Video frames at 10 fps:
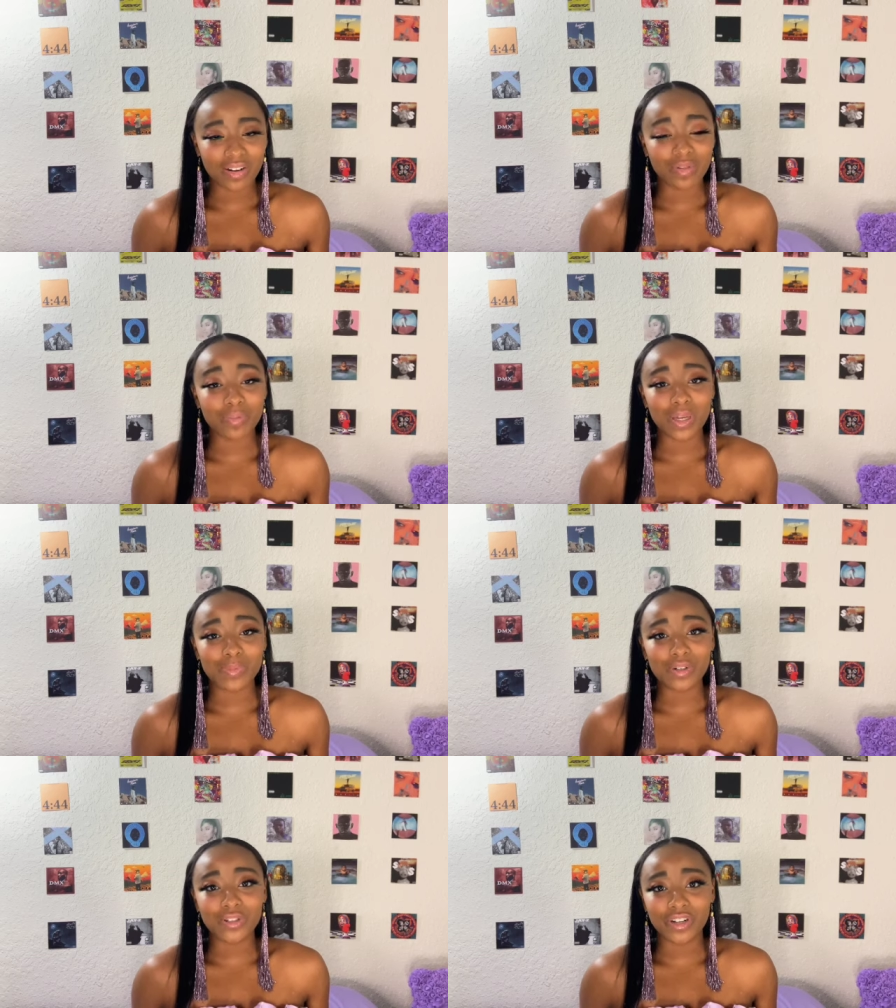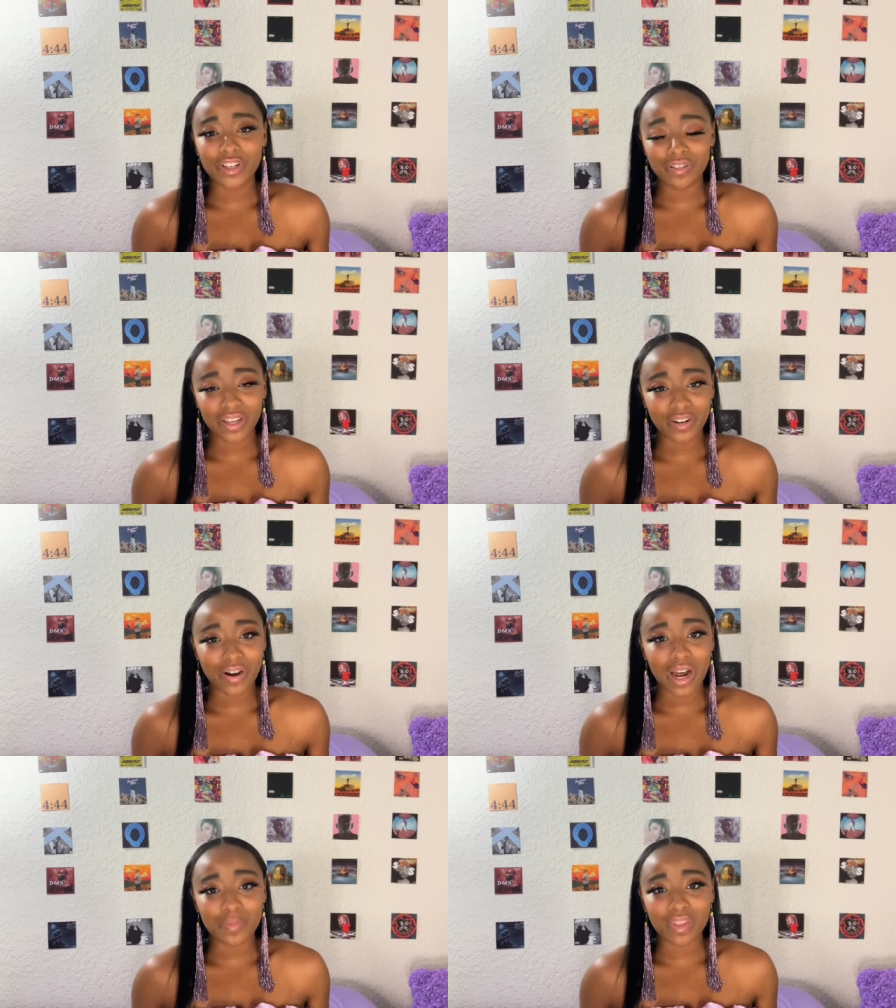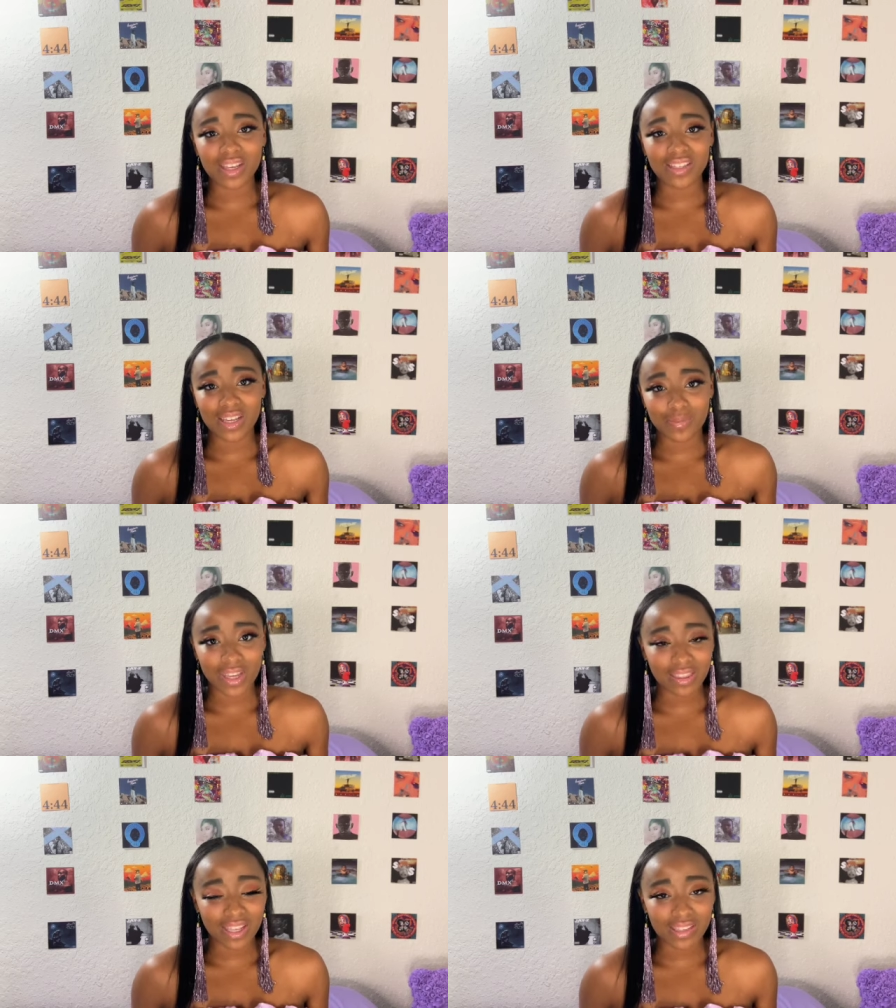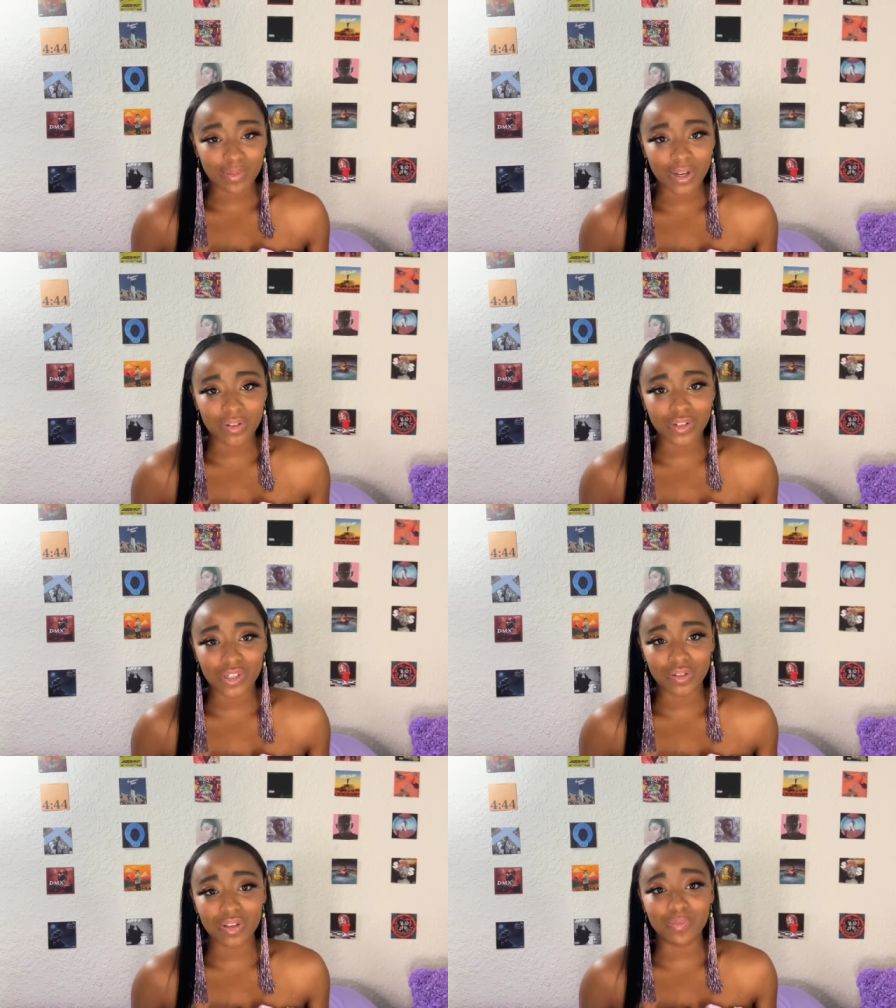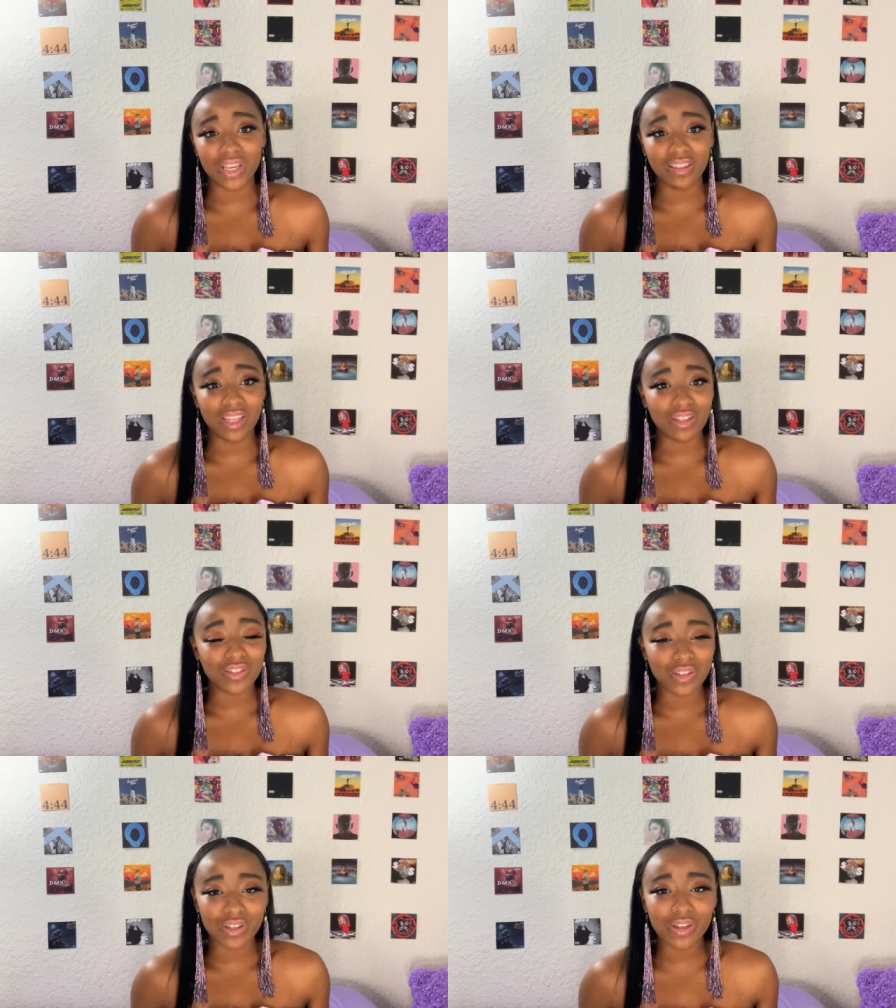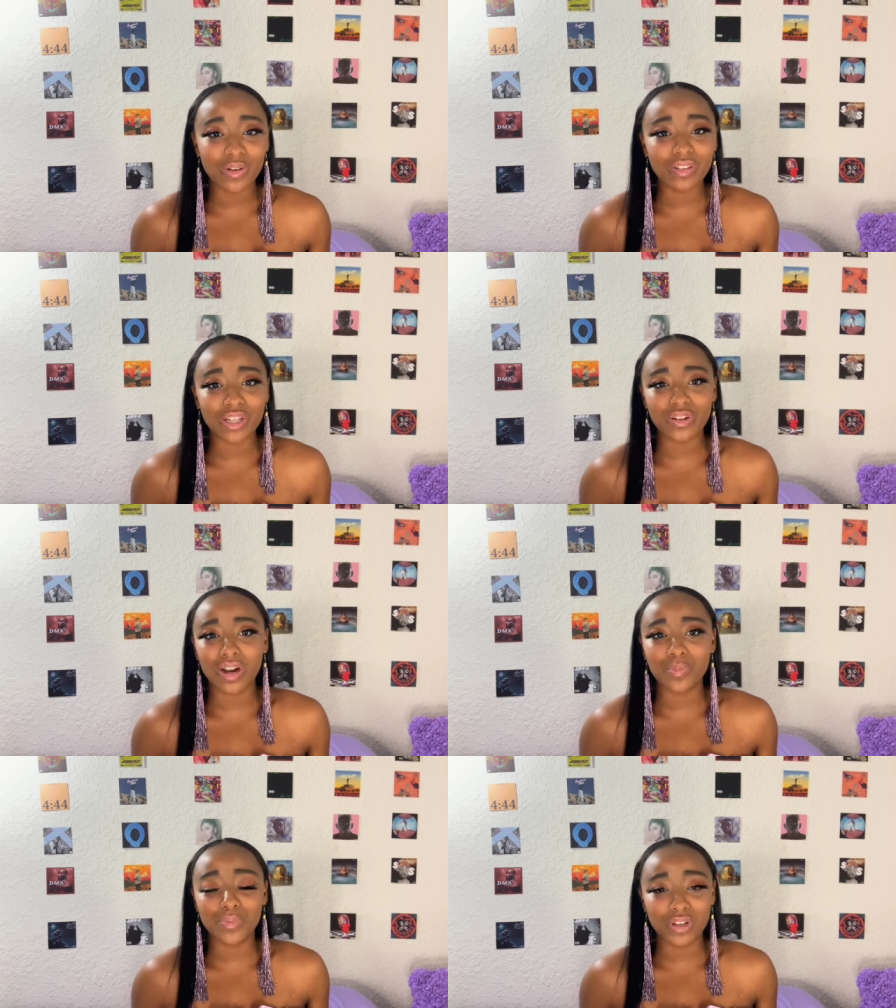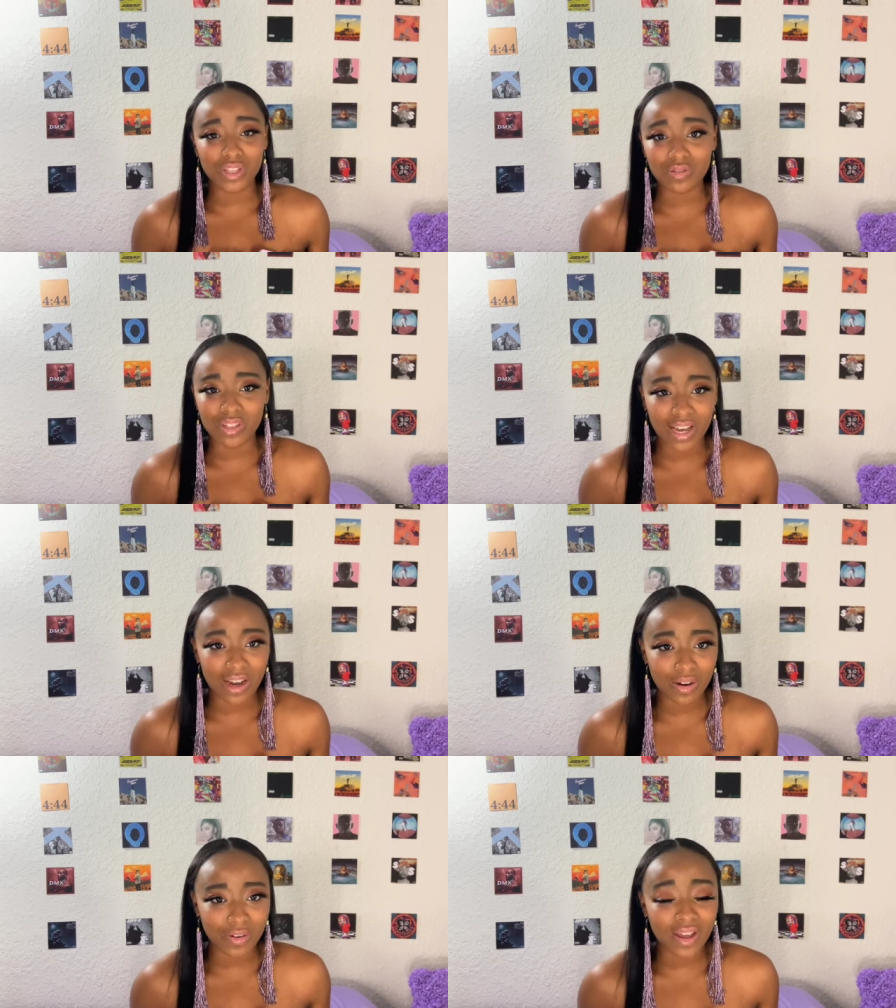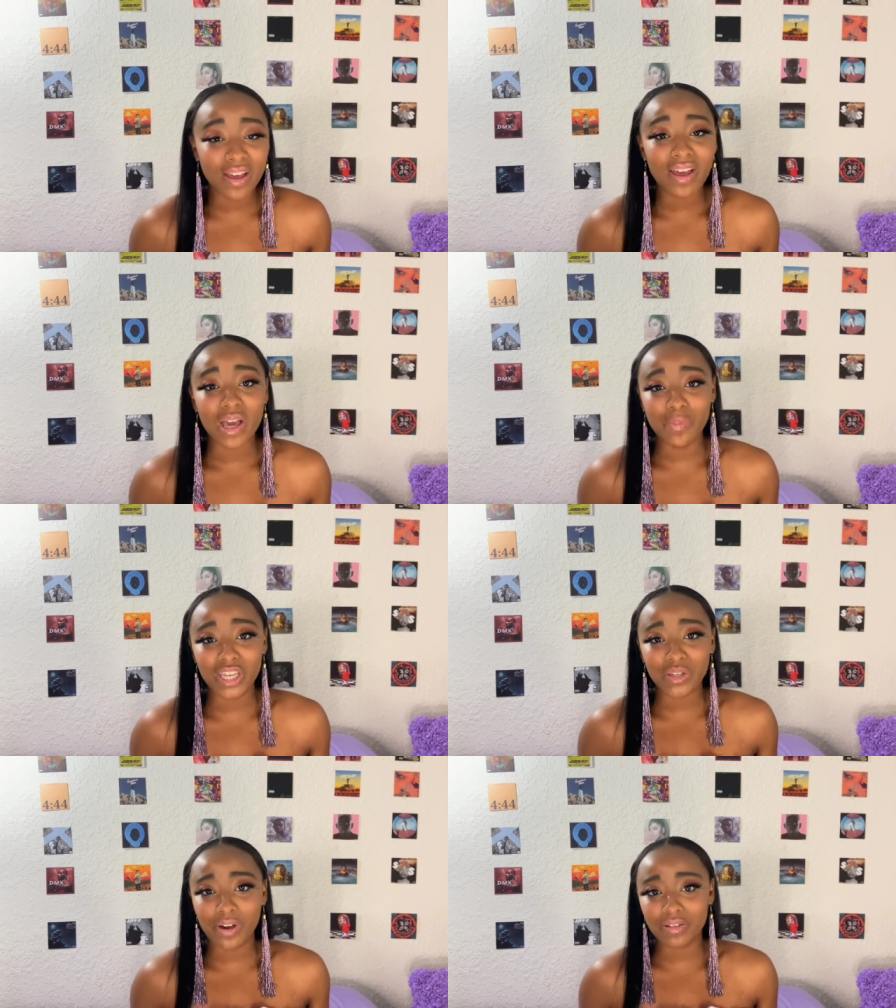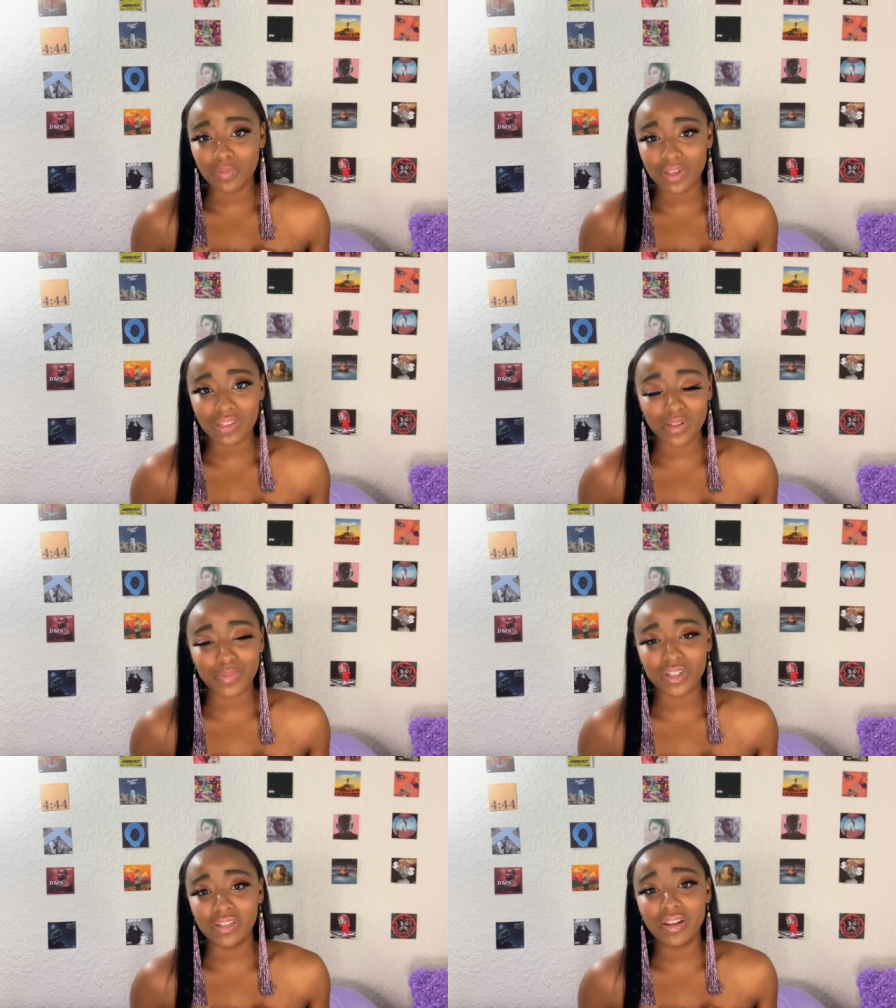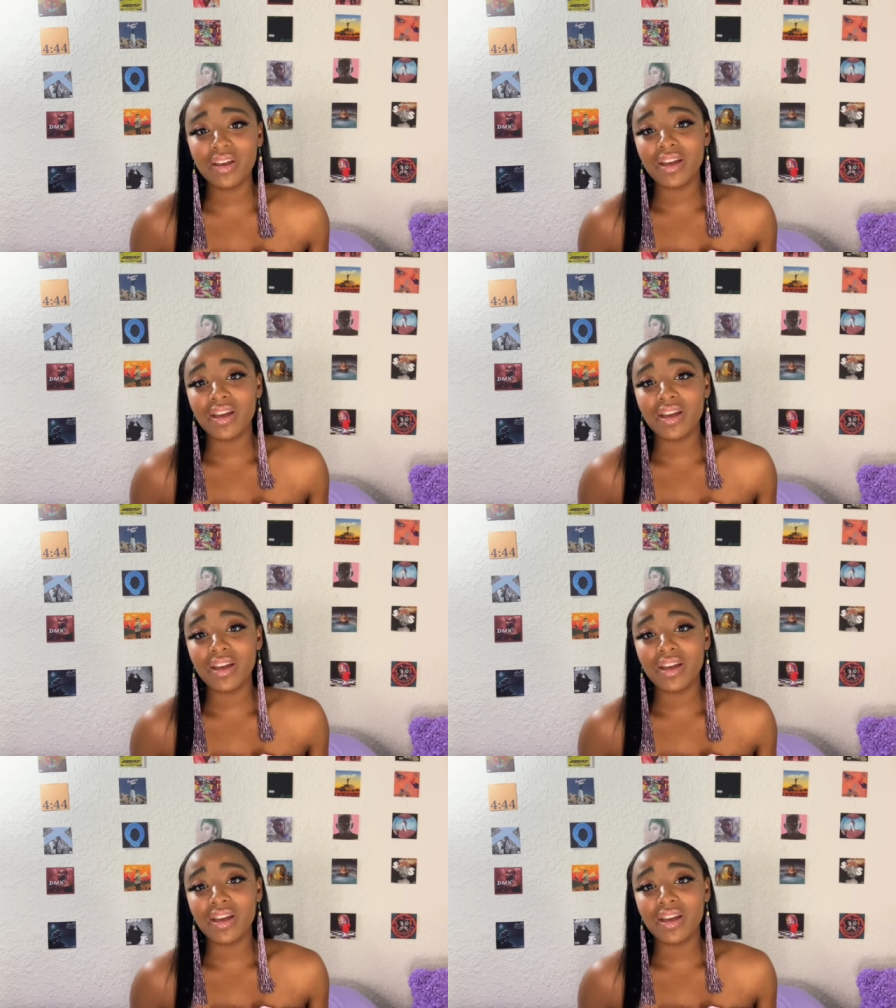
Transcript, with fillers: When people treat you like crap and they say mean things about you and mean things to you and they try to put you down and make you out to be someone